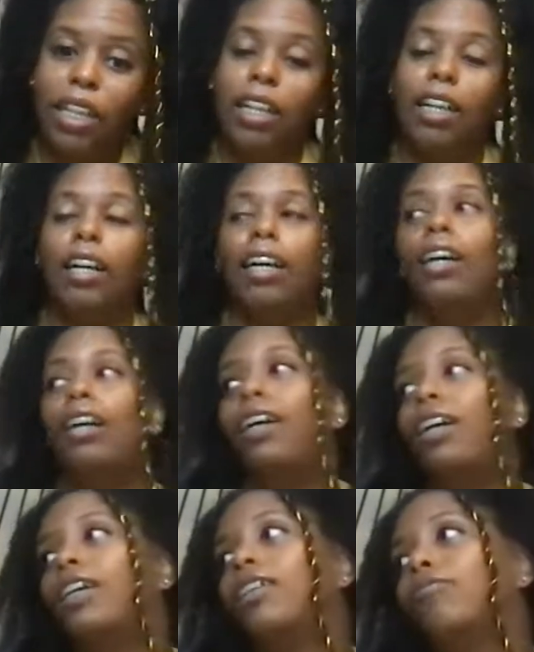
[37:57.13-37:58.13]

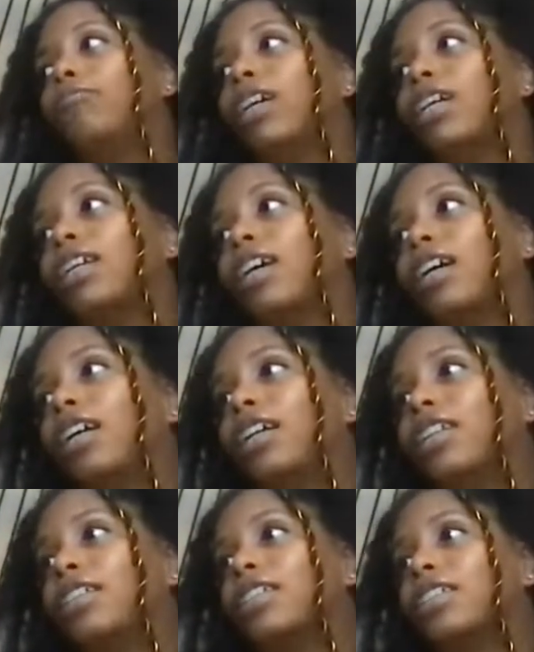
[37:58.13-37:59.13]
Oh my
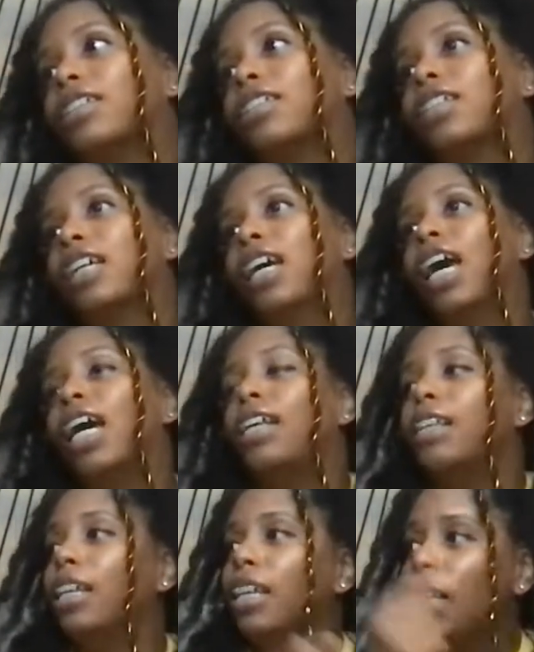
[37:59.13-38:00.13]
gosh. And
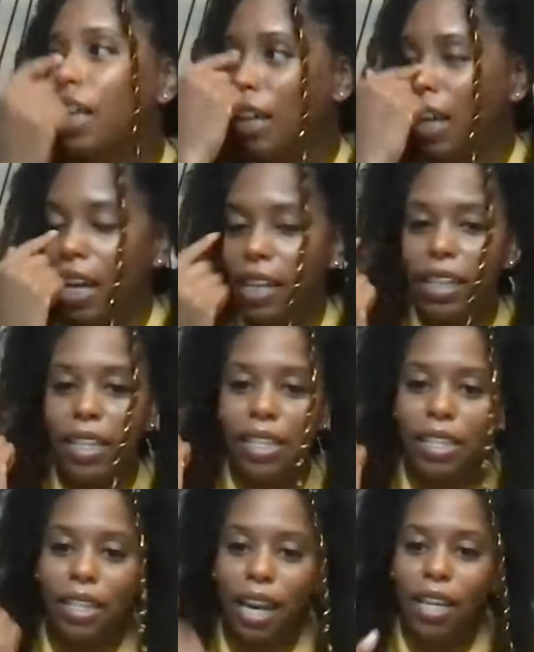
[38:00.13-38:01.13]
then they had this
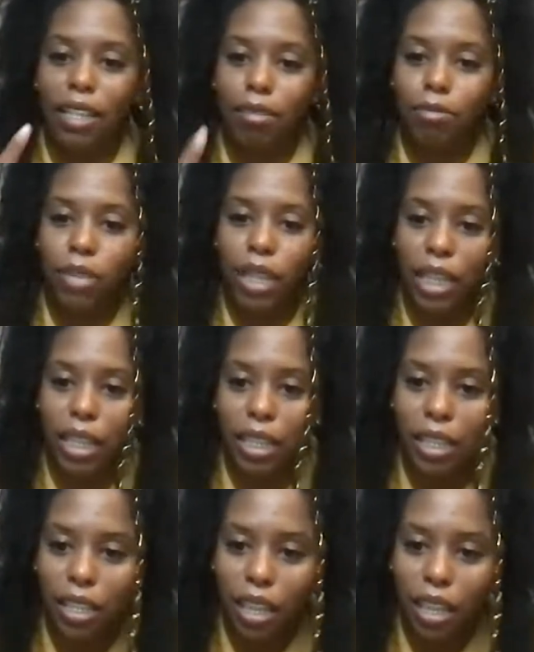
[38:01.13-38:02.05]
salad place.